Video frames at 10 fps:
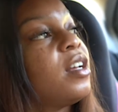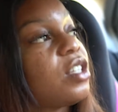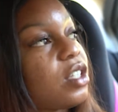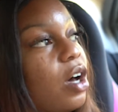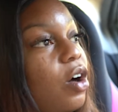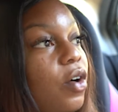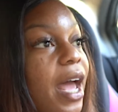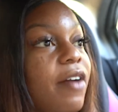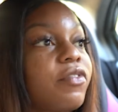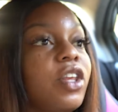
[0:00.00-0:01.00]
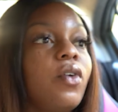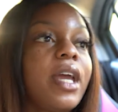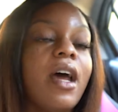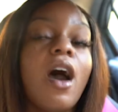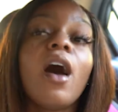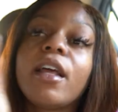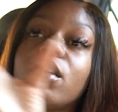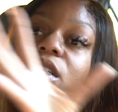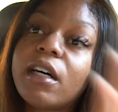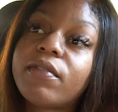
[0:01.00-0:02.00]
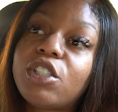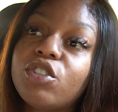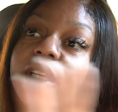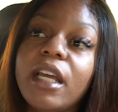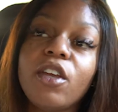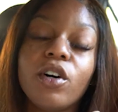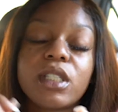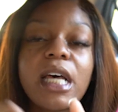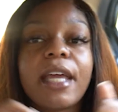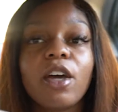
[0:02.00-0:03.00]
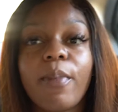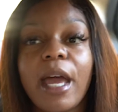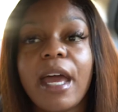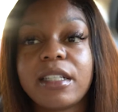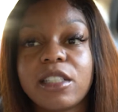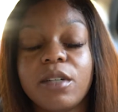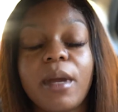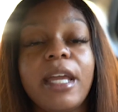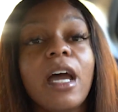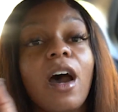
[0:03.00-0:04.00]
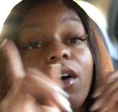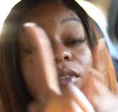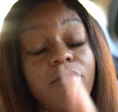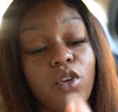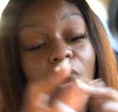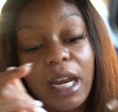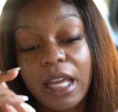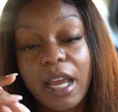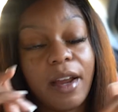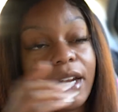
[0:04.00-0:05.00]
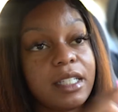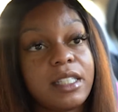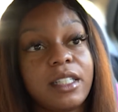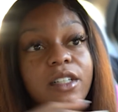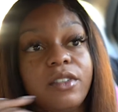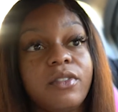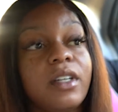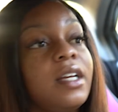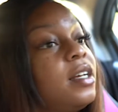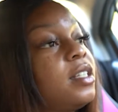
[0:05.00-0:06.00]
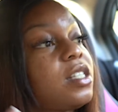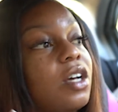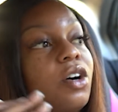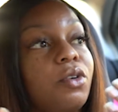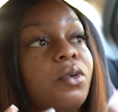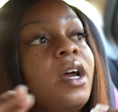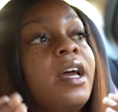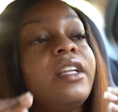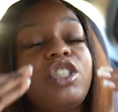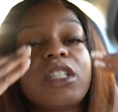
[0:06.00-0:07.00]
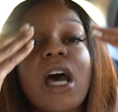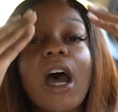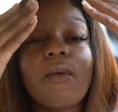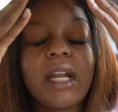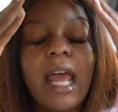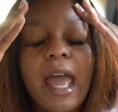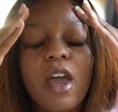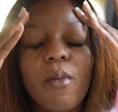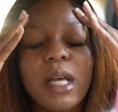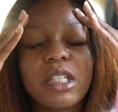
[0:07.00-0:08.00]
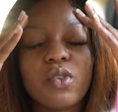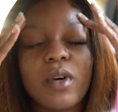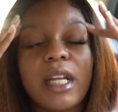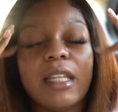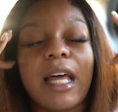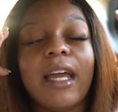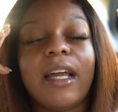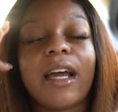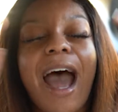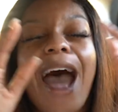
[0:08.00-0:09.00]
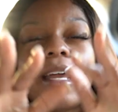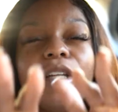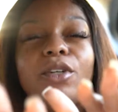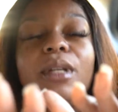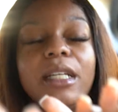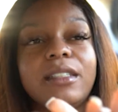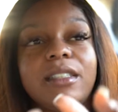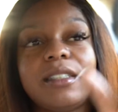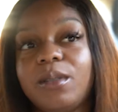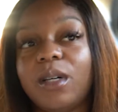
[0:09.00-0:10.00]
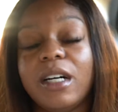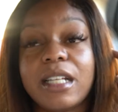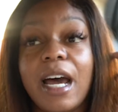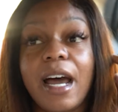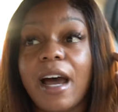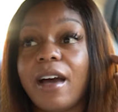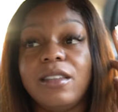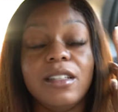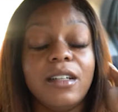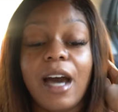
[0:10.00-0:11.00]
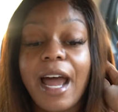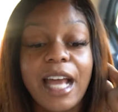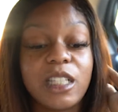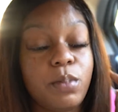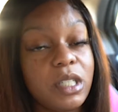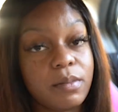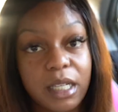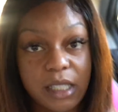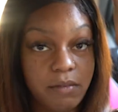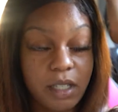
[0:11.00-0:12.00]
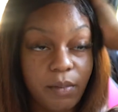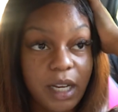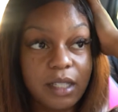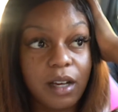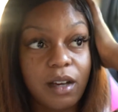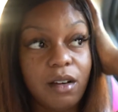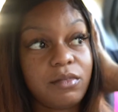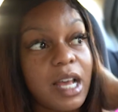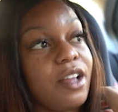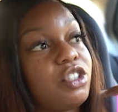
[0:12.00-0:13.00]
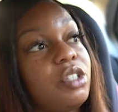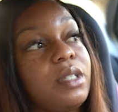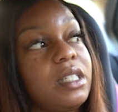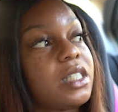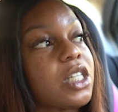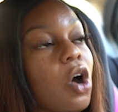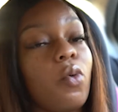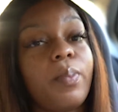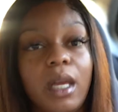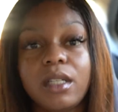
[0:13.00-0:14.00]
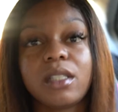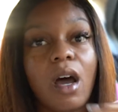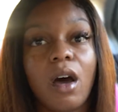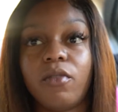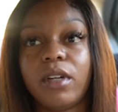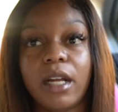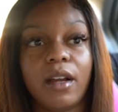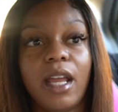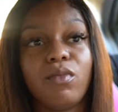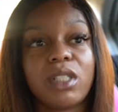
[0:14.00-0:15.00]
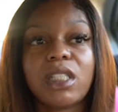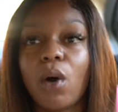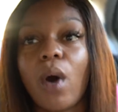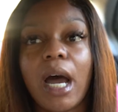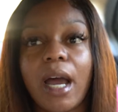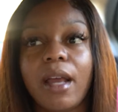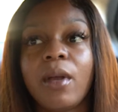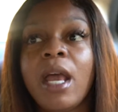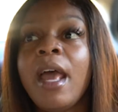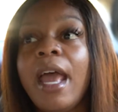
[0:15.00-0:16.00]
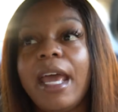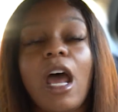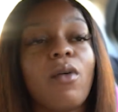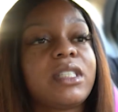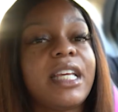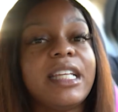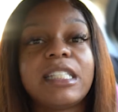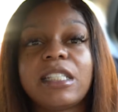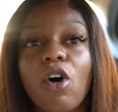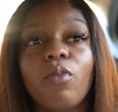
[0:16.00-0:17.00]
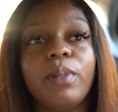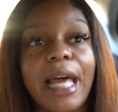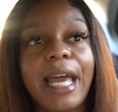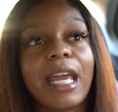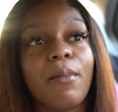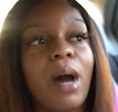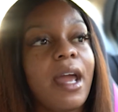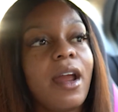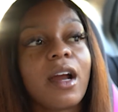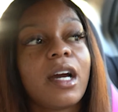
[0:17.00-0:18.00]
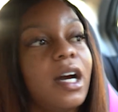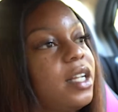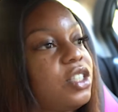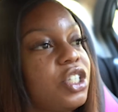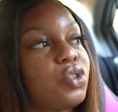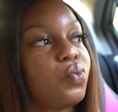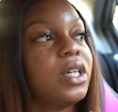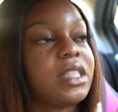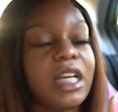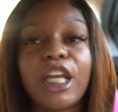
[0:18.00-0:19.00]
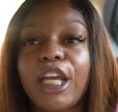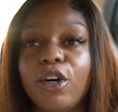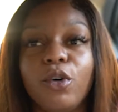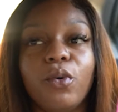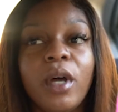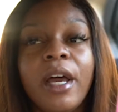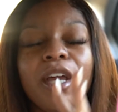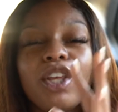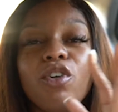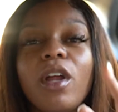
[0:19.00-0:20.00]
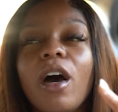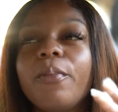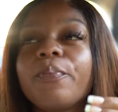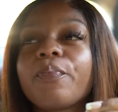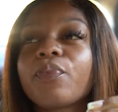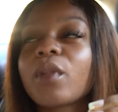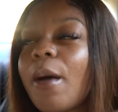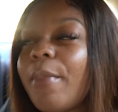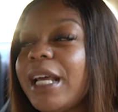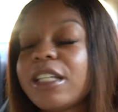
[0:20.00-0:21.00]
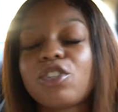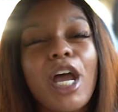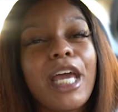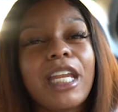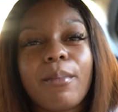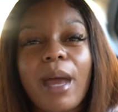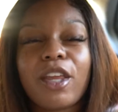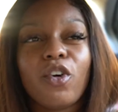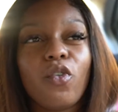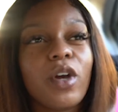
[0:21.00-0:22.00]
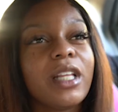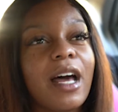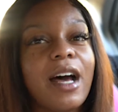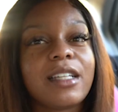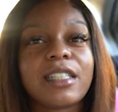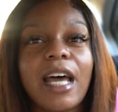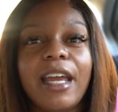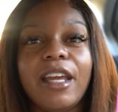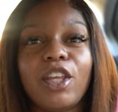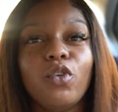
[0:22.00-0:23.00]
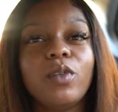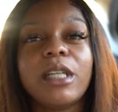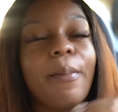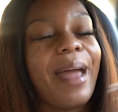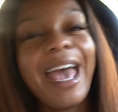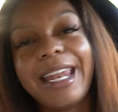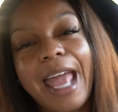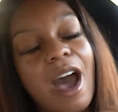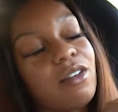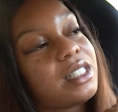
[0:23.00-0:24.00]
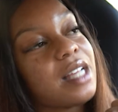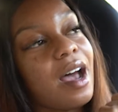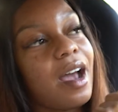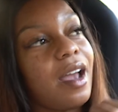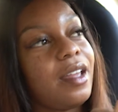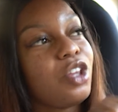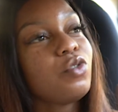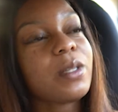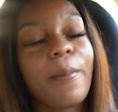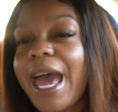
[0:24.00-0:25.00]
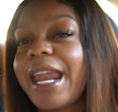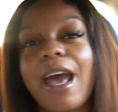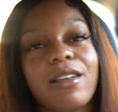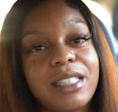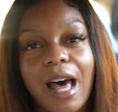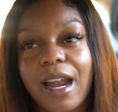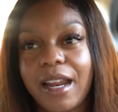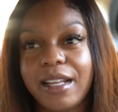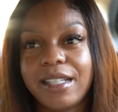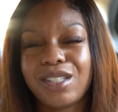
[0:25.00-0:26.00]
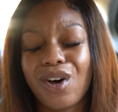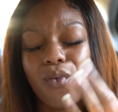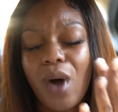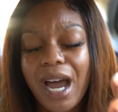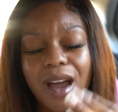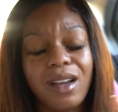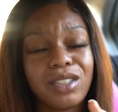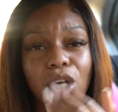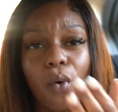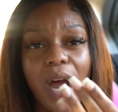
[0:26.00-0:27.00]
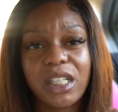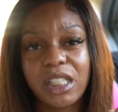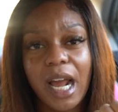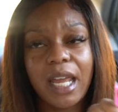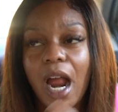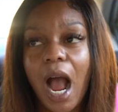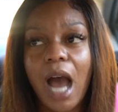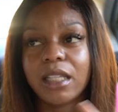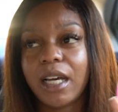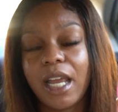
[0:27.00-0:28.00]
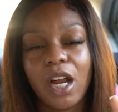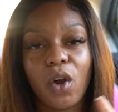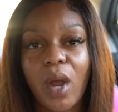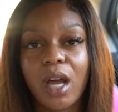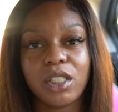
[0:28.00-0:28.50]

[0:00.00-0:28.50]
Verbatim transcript: So after you get all your stuff that you need, you're gonna tie your bags up, and y'all, you gotta carry this stuff. So just already have your mental ready, like, I can do this. Cause I look, I had to push myself so many times. I used to be so pissed off there. It was so hot, and I was getting so black, and my haircut just wasn't cute. You know, basic training make you realize, like, you was a baddie outside. You was a baddie outside of this. So why so why should I care how I look here around